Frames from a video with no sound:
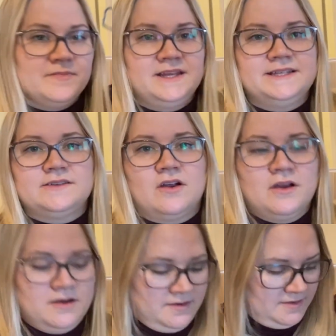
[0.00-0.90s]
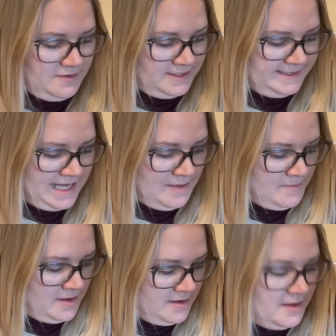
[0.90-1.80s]
These are the
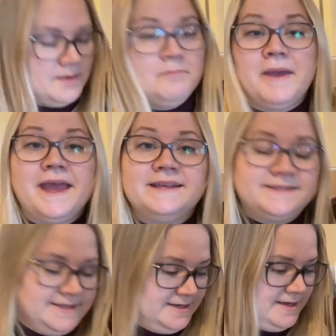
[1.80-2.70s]
same base